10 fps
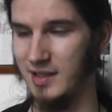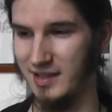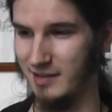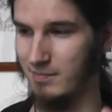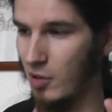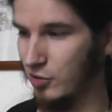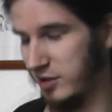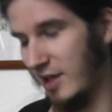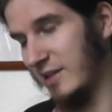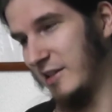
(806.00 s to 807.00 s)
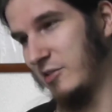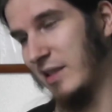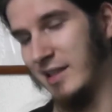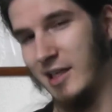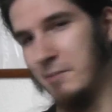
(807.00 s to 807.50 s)
They're most likely
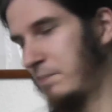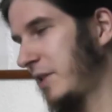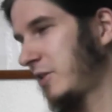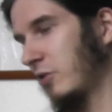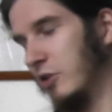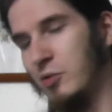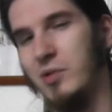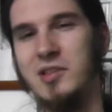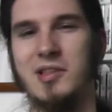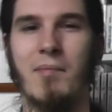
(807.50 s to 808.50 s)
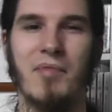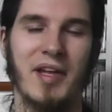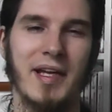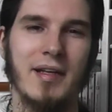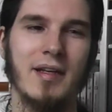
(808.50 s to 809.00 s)
tracking IPs or doing
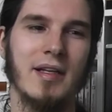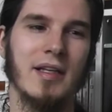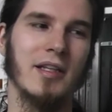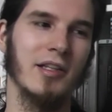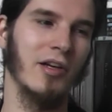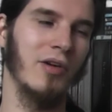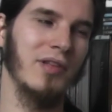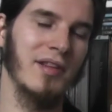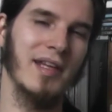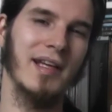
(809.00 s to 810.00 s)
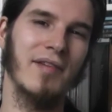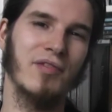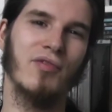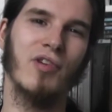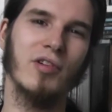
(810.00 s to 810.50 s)
something. You know, you think if
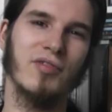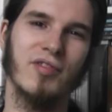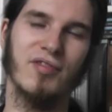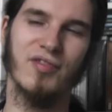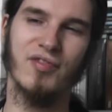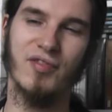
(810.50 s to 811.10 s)
you vote for...